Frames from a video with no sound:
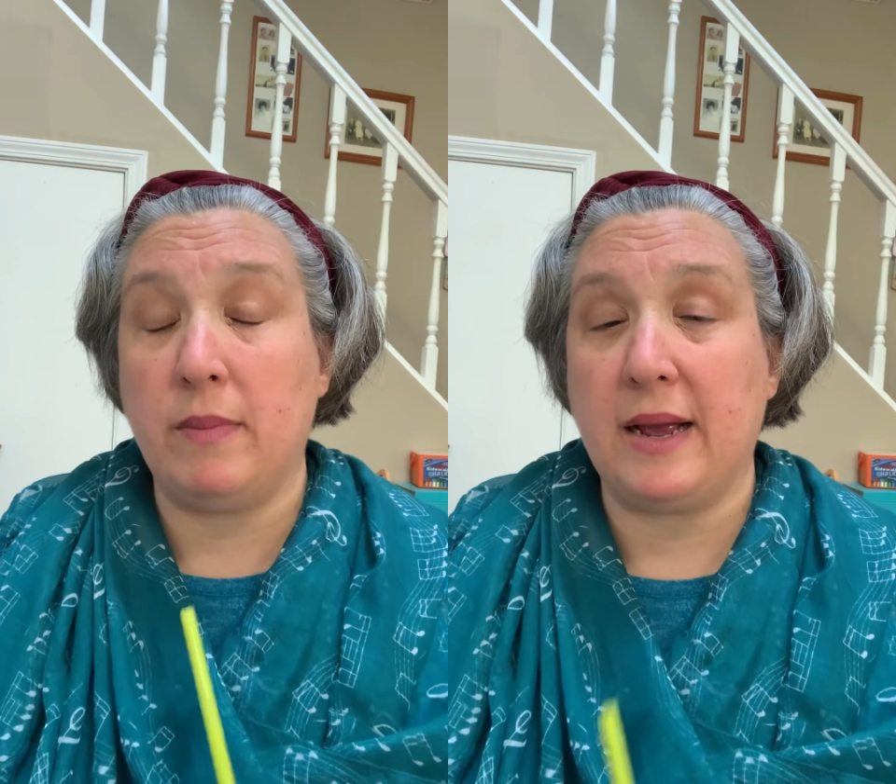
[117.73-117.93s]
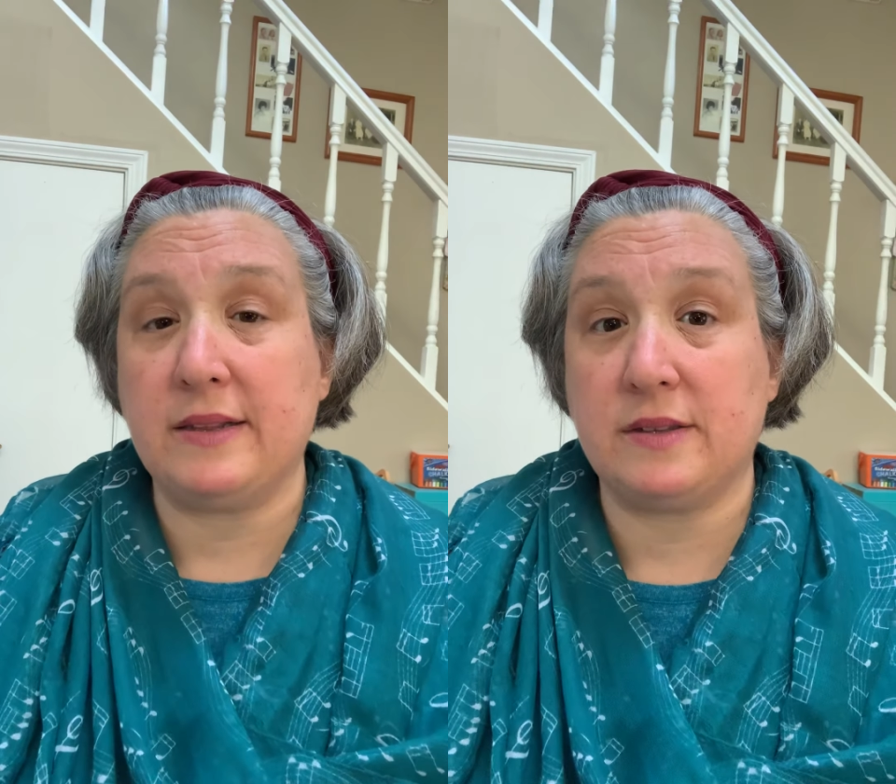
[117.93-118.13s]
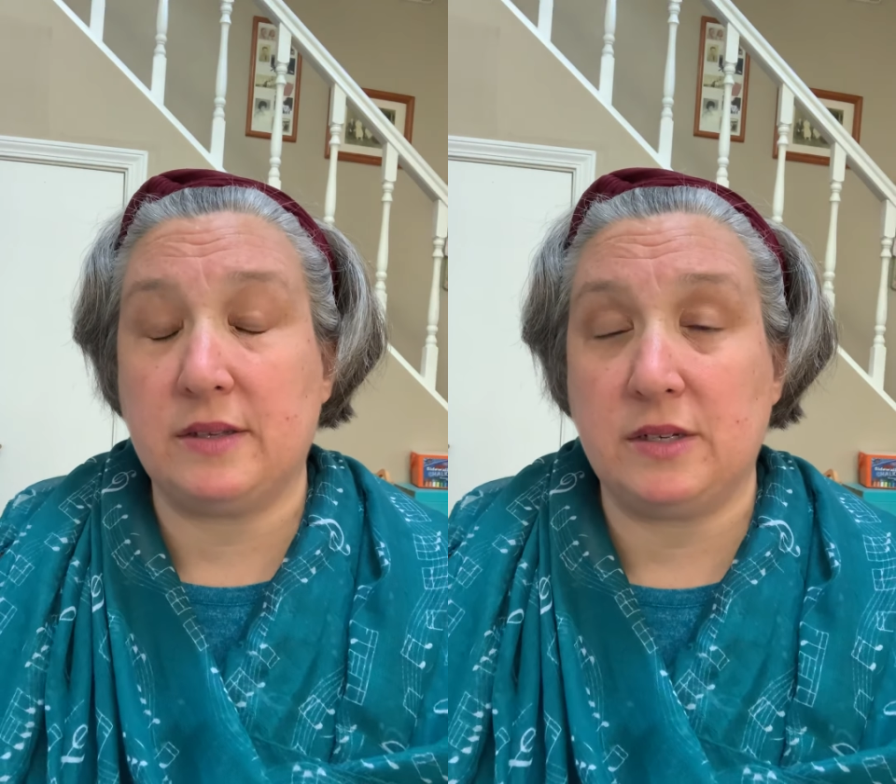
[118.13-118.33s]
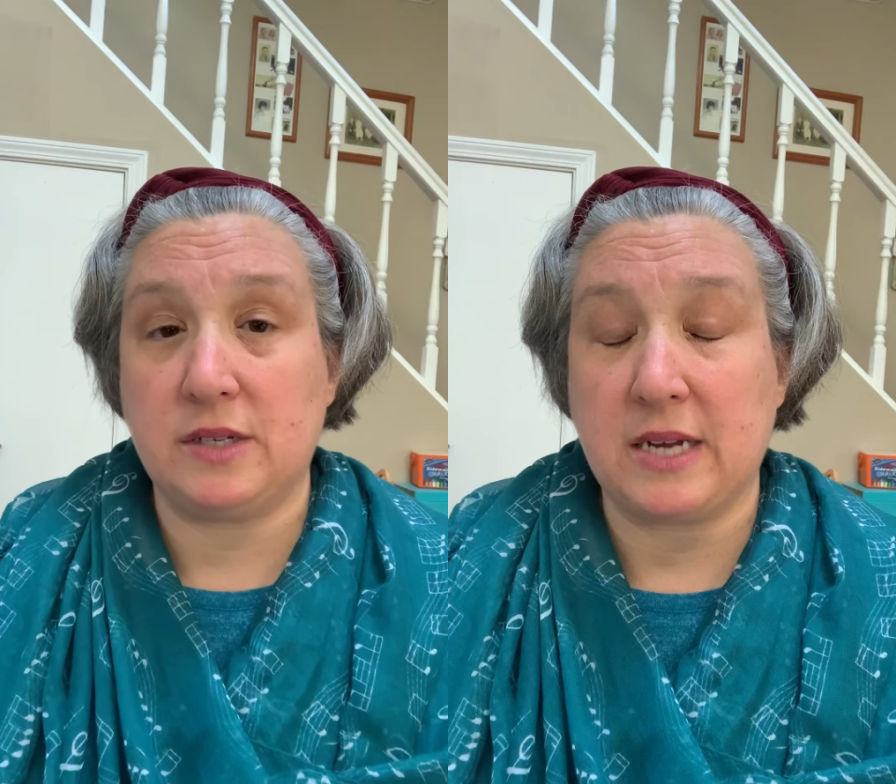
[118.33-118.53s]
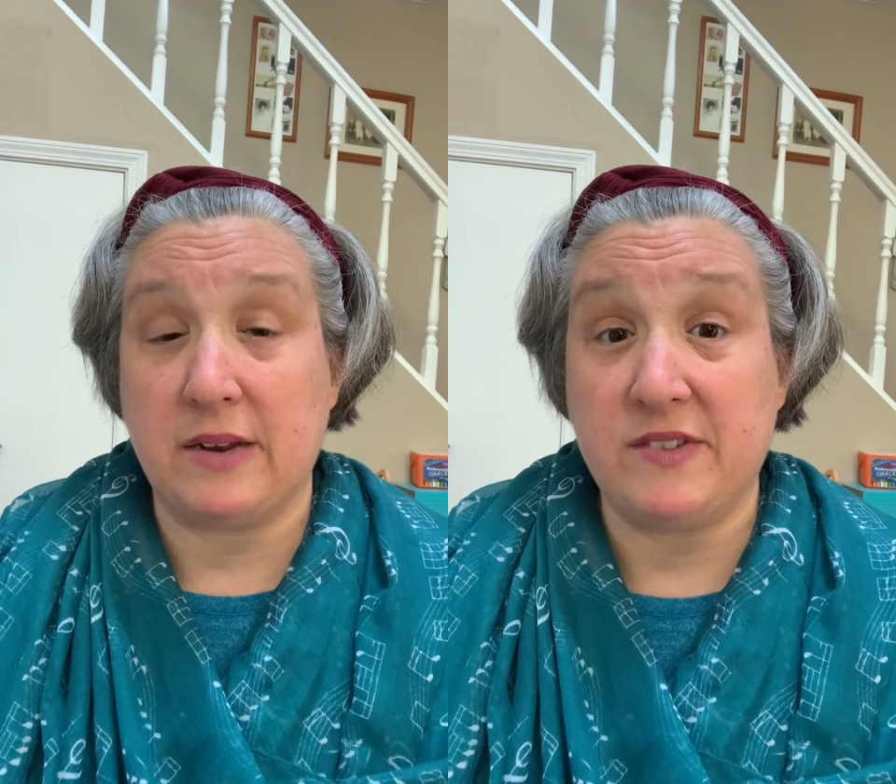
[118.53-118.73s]
and
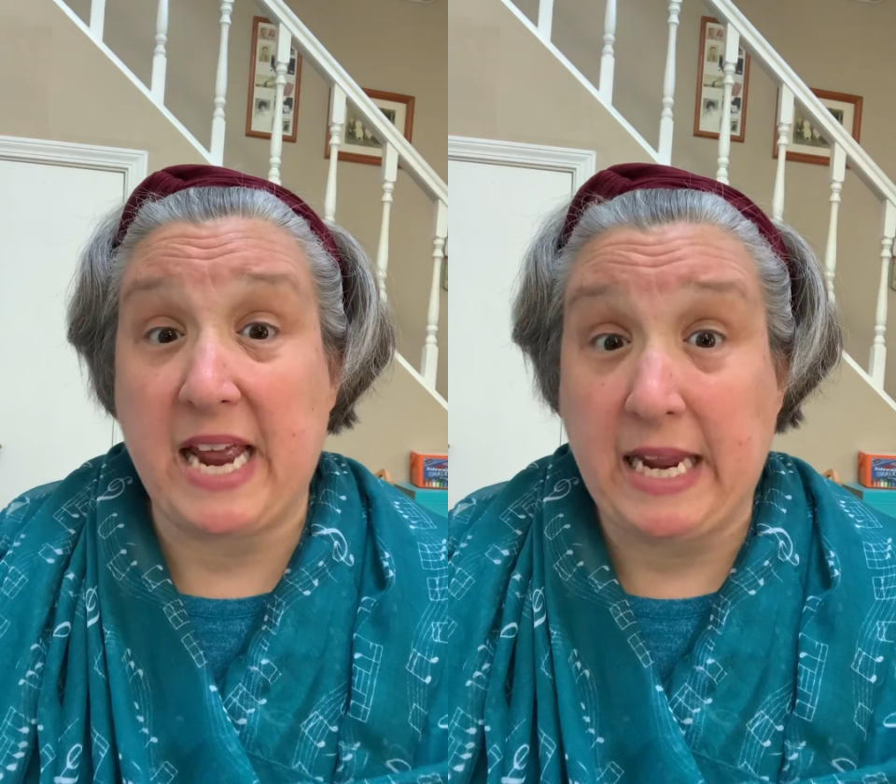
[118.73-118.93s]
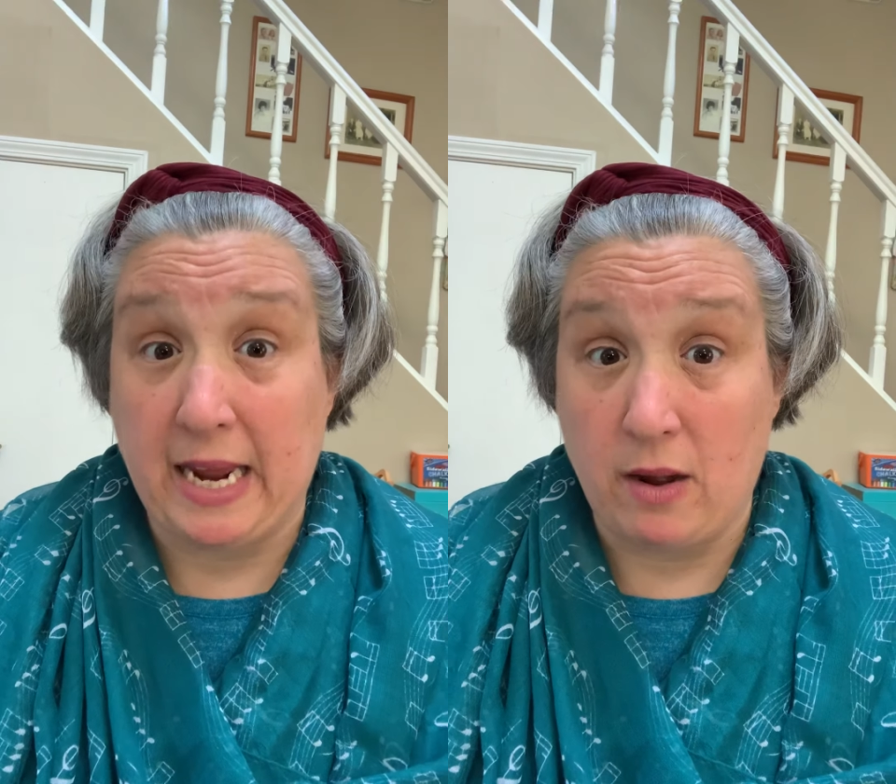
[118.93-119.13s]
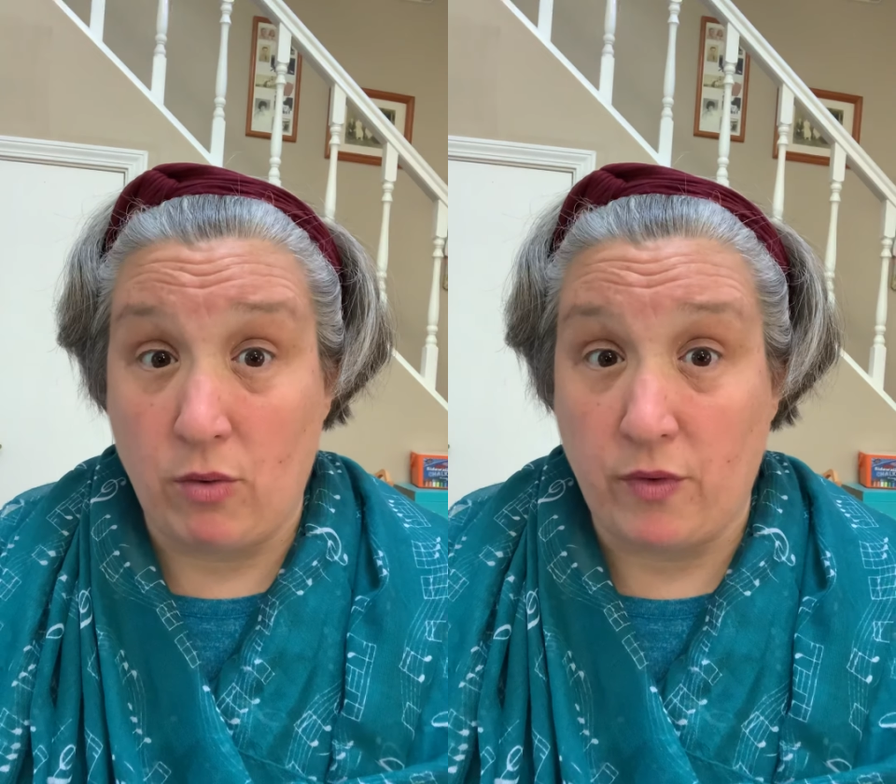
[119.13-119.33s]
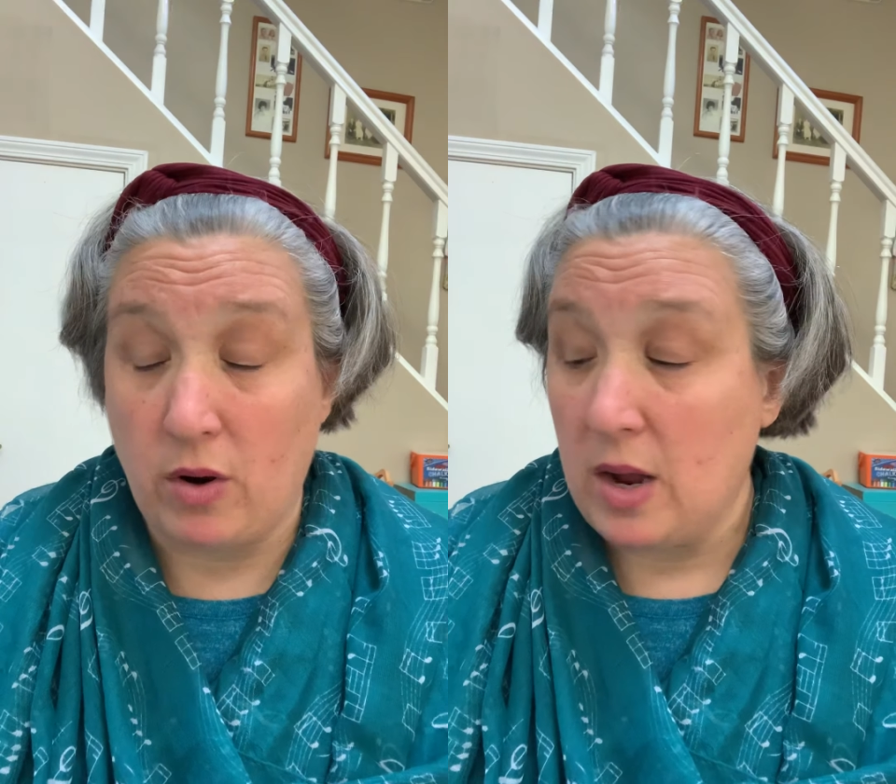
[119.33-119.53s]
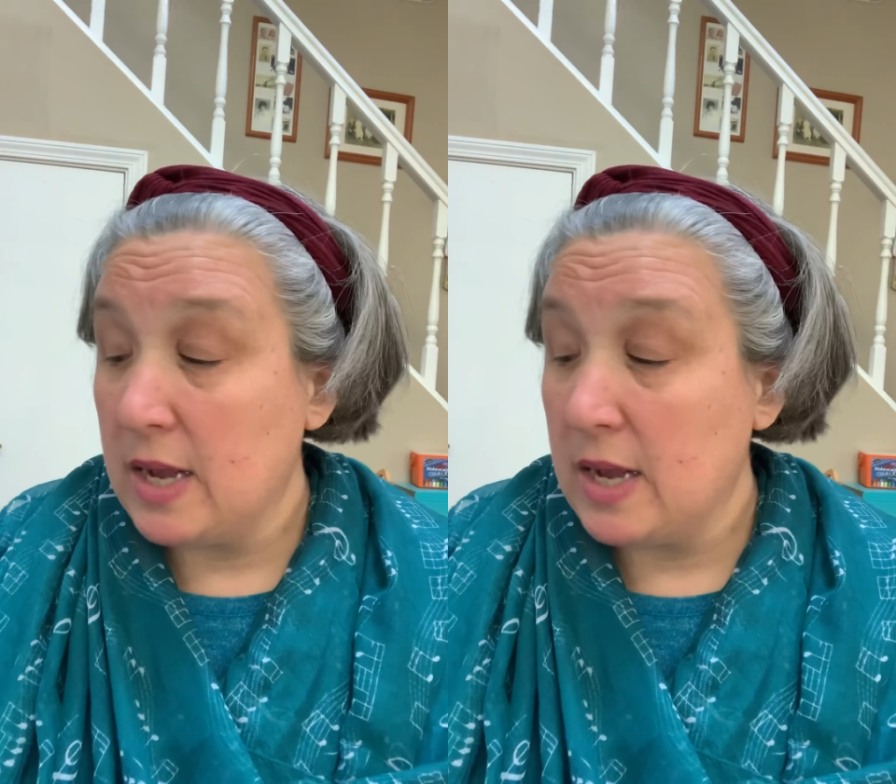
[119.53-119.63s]
kind of taking over.